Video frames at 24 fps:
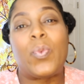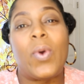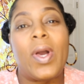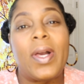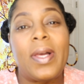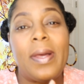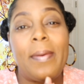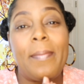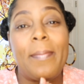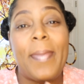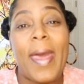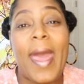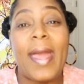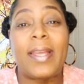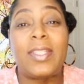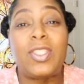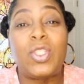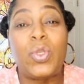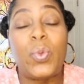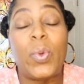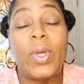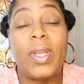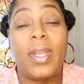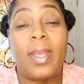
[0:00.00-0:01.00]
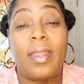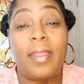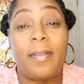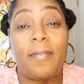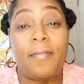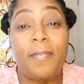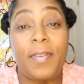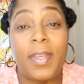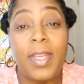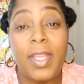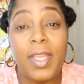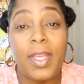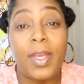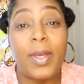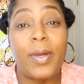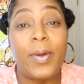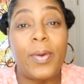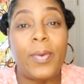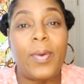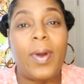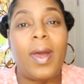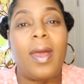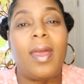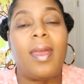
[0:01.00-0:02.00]
welcome back to another
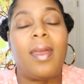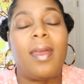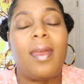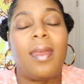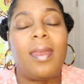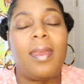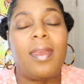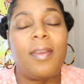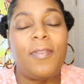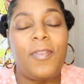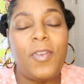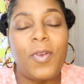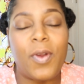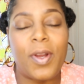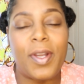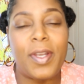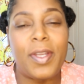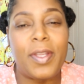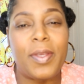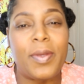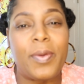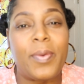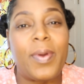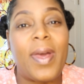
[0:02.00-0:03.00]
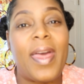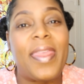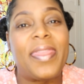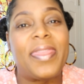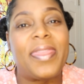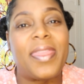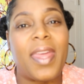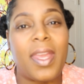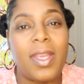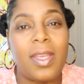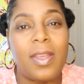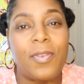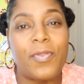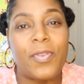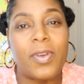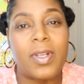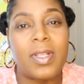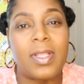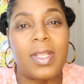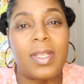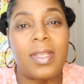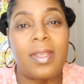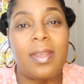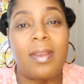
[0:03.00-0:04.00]
video. If you are new, thank you for
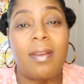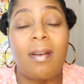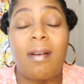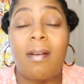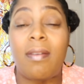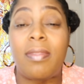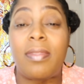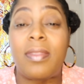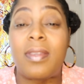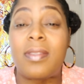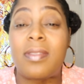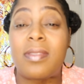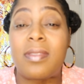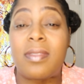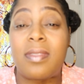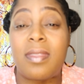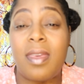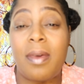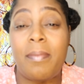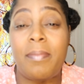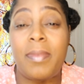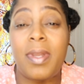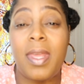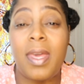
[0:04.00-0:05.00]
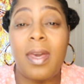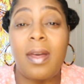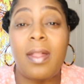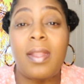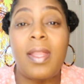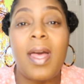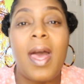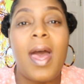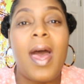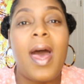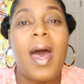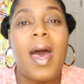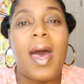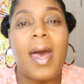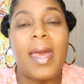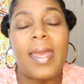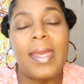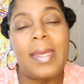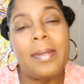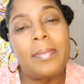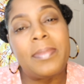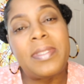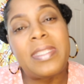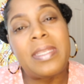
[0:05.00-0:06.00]
clicking on this thumbnail. I
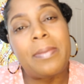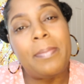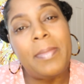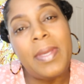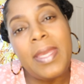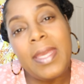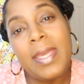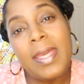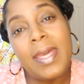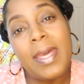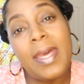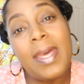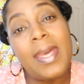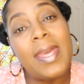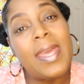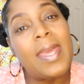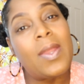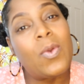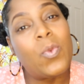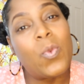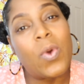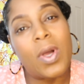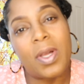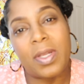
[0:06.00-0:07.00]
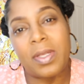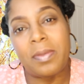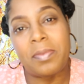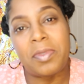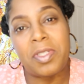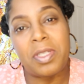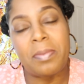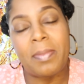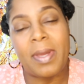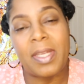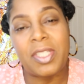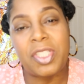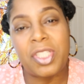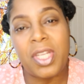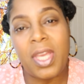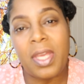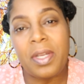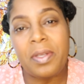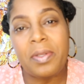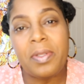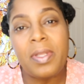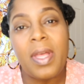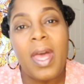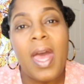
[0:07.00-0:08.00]
am Tamika and welcome to my
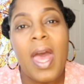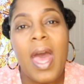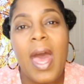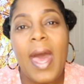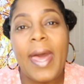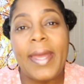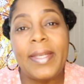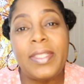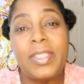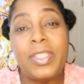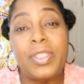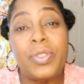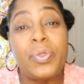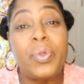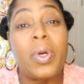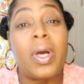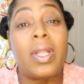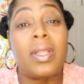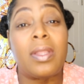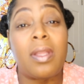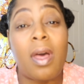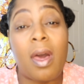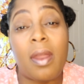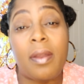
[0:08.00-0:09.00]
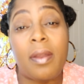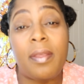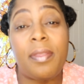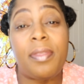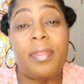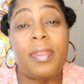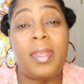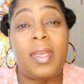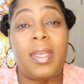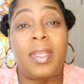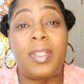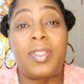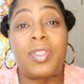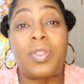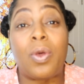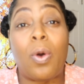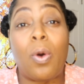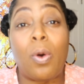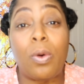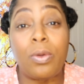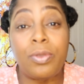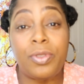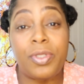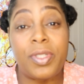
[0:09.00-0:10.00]
channel. I do a lot of things
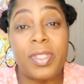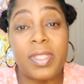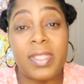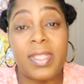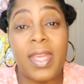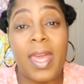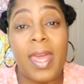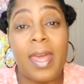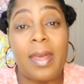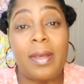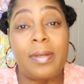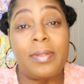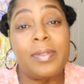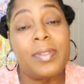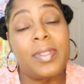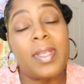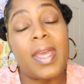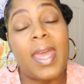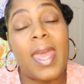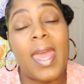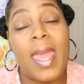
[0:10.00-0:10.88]
ultrasound